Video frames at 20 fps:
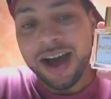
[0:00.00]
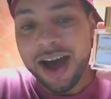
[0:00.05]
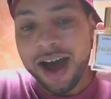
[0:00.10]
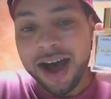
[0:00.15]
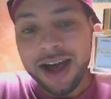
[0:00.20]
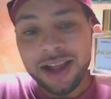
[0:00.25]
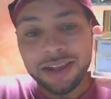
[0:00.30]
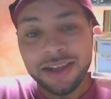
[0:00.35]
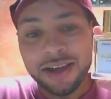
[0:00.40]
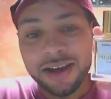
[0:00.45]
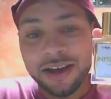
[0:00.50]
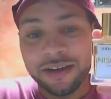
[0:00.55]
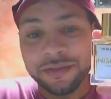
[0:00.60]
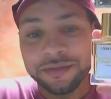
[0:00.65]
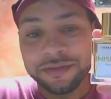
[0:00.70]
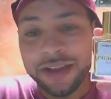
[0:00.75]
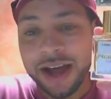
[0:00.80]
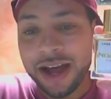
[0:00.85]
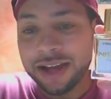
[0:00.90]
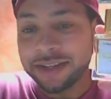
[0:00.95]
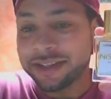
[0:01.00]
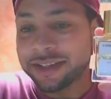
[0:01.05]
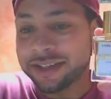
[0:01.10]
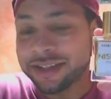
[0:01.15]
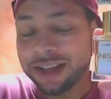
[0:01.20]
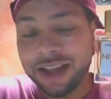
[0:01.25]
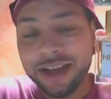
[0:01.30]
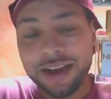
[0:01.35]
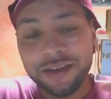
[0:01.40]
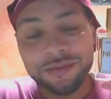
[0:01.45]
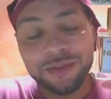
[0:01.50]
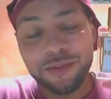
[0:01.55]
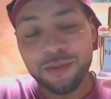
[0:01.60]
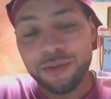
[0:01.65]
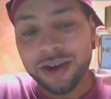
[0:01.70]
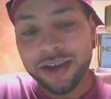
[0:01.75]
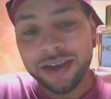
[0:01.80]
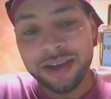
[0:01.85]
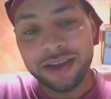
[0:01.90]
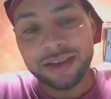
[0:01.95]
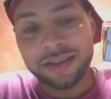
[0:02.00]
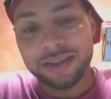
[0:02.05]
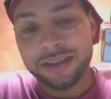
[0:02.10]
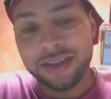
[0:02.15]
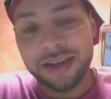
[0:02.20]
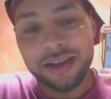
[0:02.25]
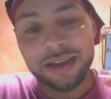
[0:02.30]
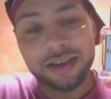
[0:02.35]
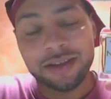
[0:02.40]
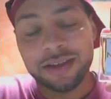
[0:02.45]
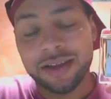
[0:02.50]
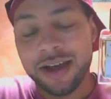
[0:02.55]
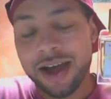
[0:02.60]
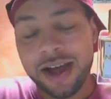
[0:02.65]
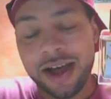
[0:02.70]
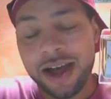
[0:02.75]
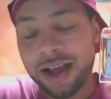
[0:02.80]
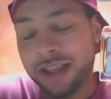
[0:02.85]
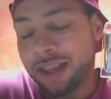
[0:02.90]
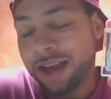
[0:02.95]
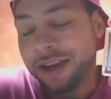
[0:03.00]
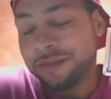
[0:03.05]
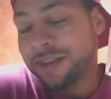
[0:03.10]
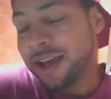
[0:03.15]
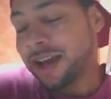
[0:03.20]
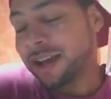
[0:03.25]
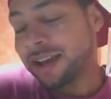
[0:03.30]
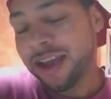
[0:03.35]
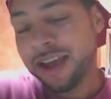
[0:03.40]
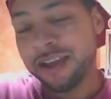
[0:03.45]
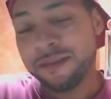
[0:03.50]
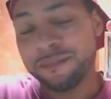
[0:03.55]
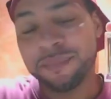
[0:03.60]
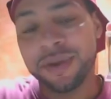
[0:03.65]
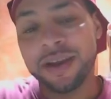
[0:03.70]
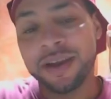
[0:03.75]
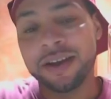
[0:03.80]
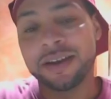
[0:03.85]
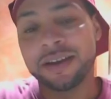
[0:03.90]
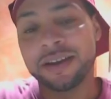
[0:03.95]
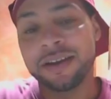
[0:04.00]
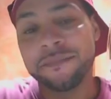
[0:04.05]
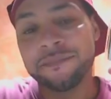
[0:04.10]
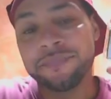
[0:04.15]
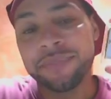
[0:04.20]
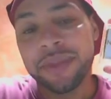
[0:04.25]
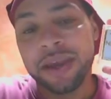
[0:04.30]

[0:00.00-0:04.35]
I love, I just love the way that I, I love that name, period.